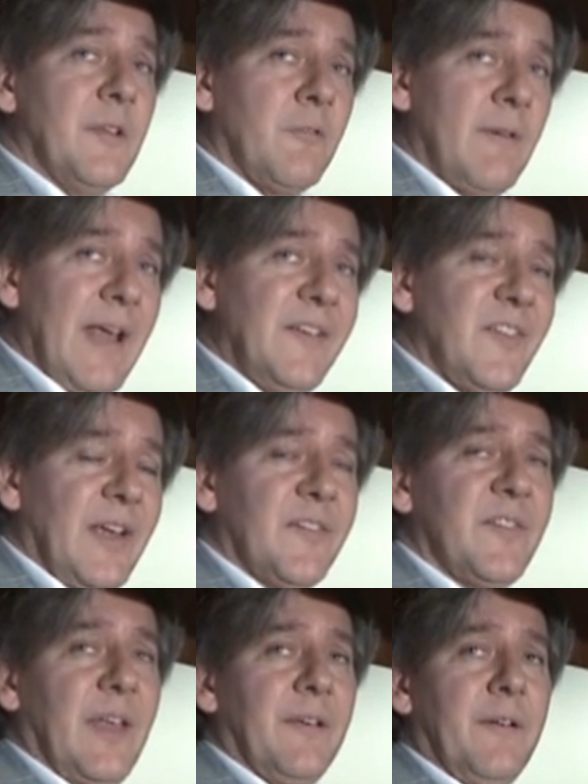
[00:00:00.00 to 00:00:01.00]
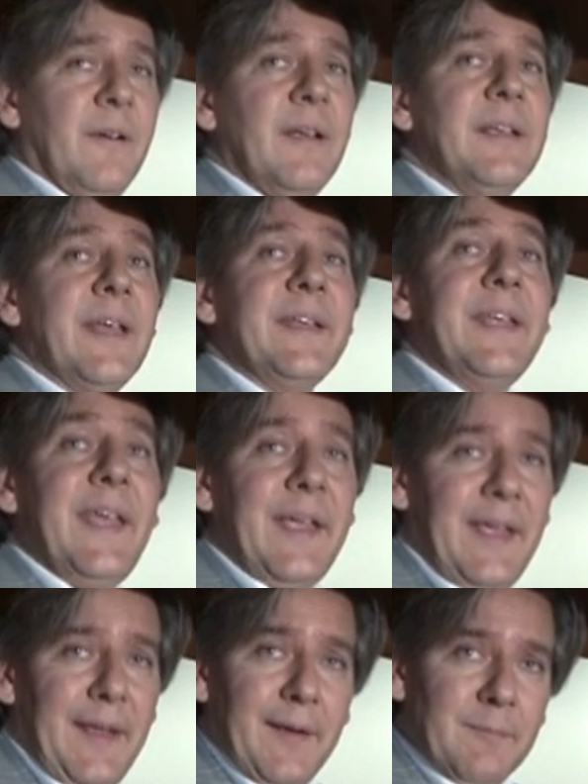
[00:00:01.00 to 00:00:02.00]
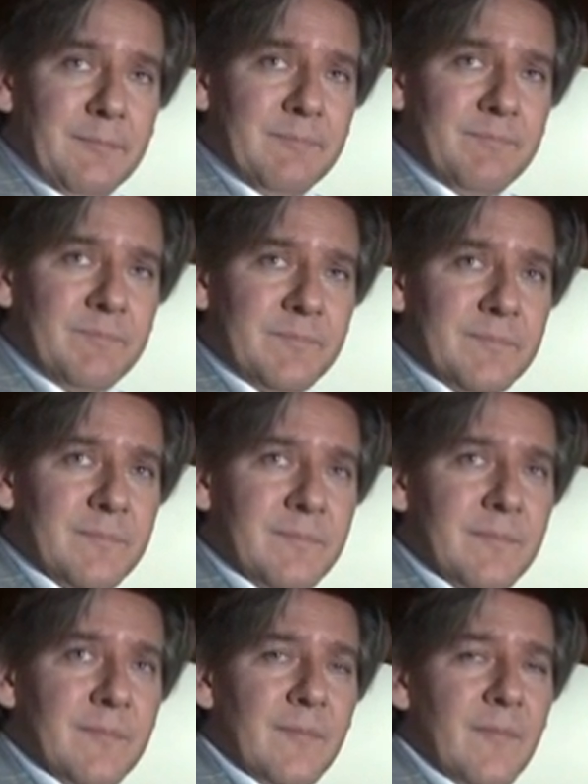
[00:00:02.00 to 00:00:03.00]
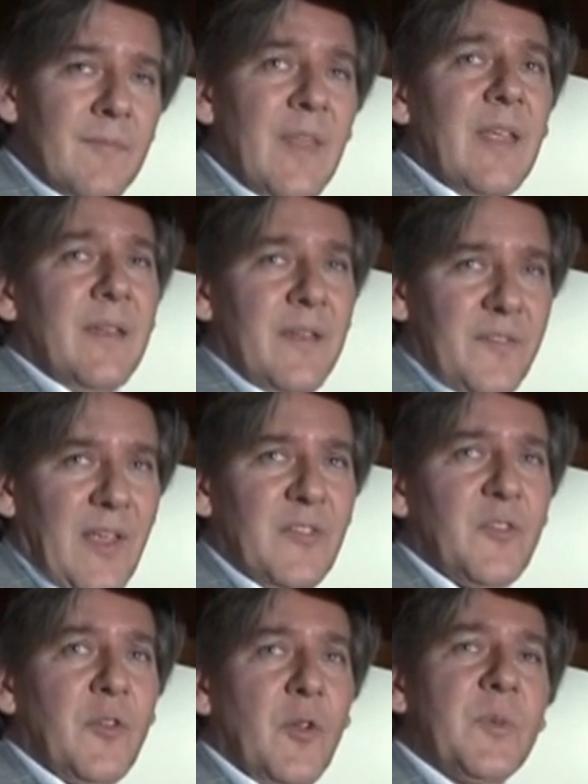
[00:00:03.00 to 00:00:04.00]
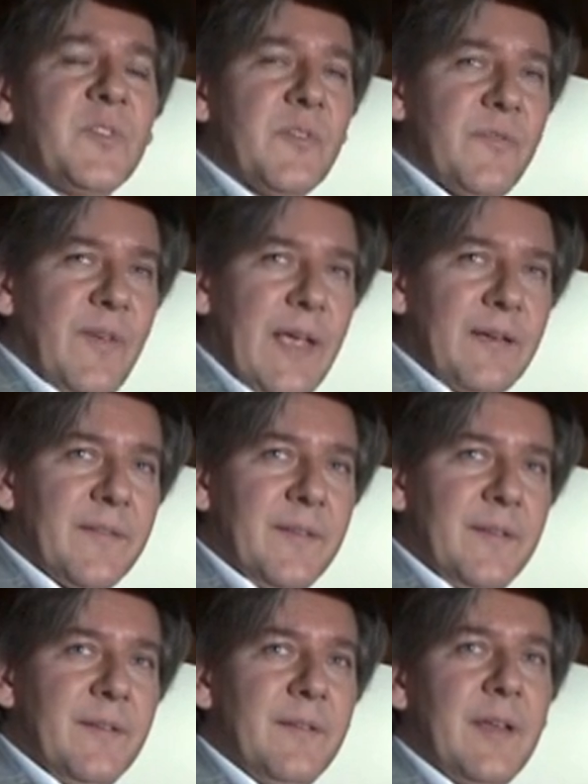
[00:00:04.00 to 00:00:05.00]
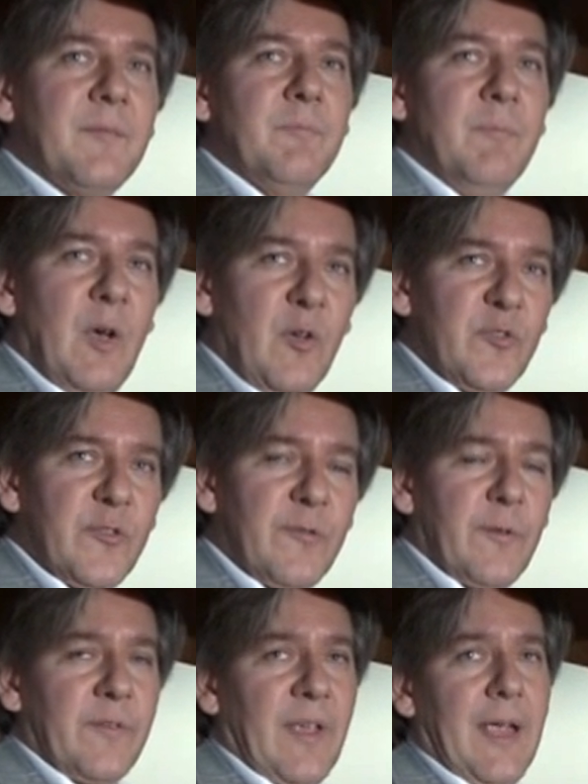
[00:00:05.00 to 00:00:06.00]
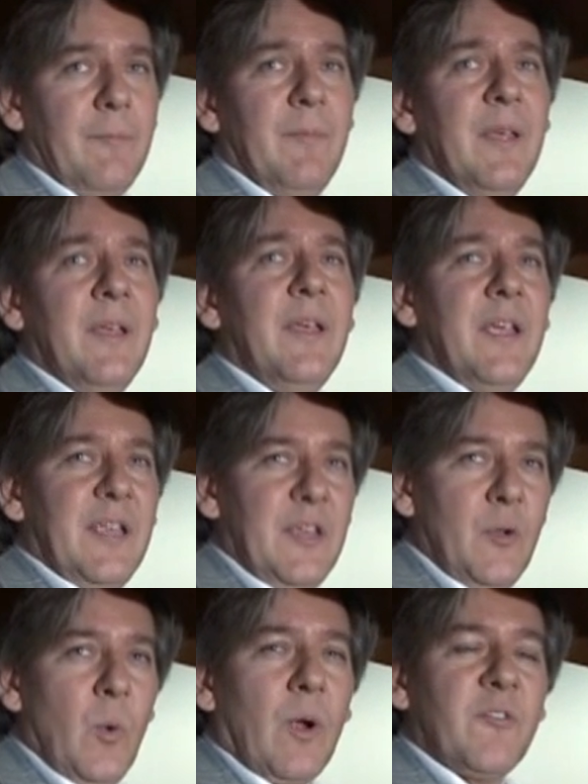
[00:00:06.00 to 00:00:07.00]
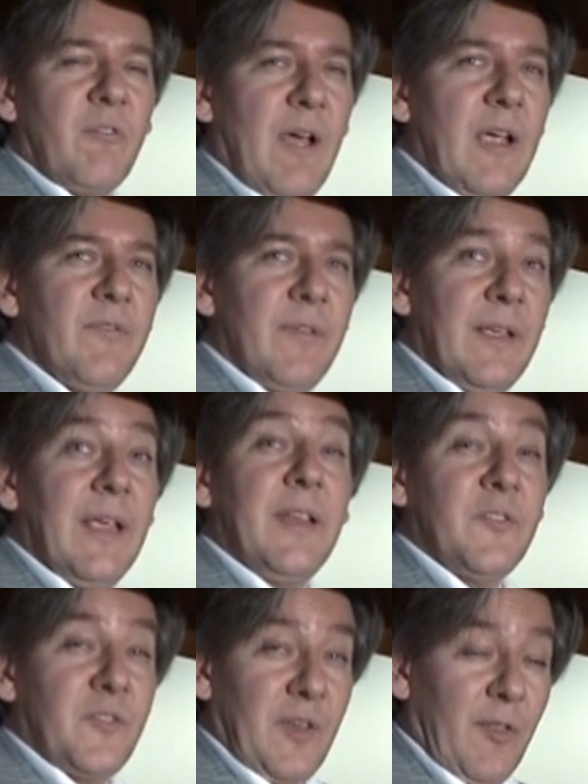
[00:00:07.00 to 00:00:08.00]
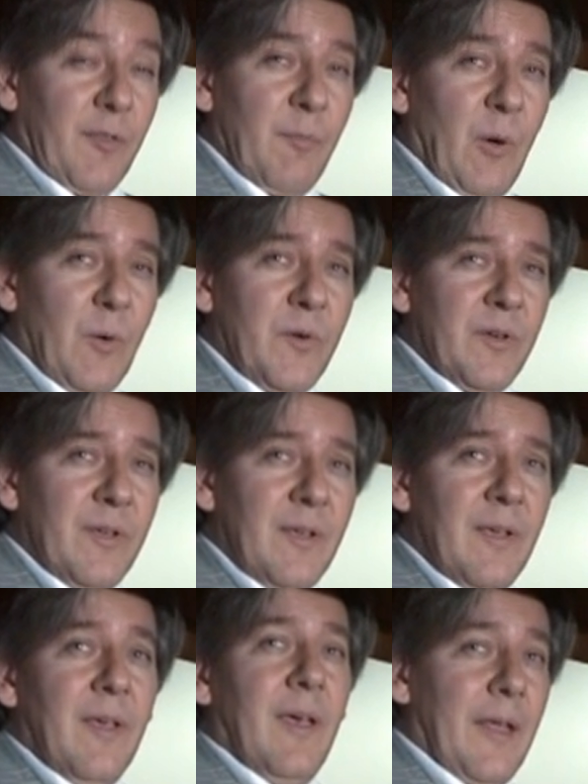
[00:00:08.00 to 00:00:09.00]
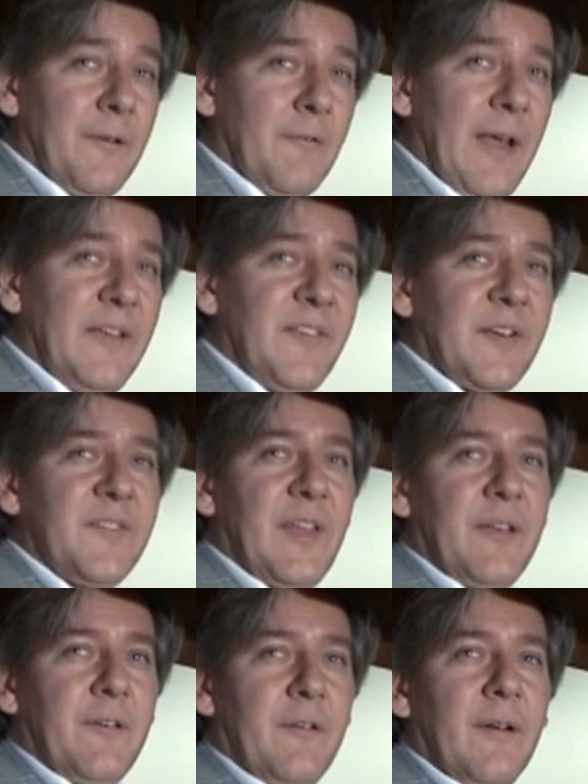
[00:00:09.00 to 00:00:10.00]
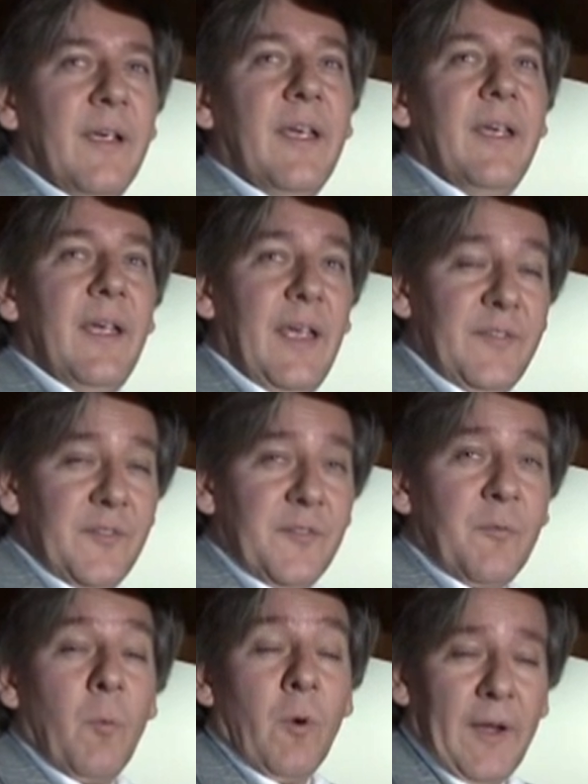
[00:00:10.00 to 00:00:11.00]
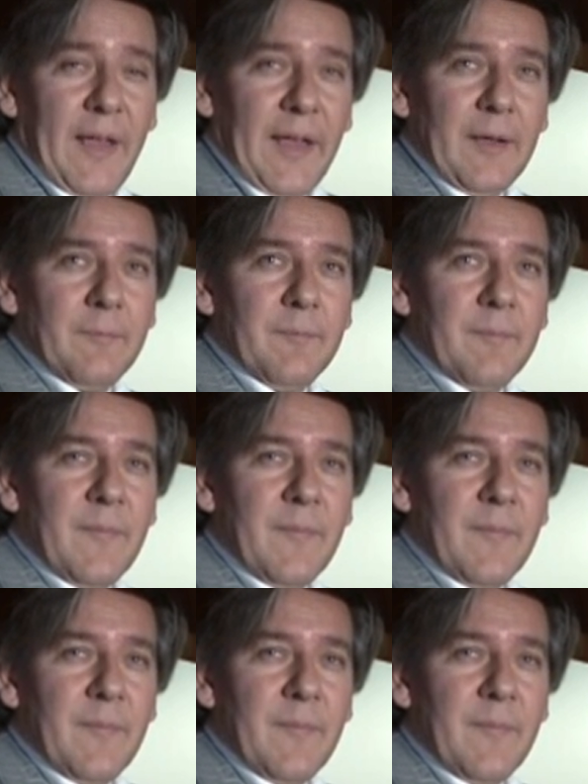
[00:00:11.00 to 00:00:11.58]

the range extender can kick in. This has to do with the fact that most of the time you are driving in stealth mode and the range extender isn't working.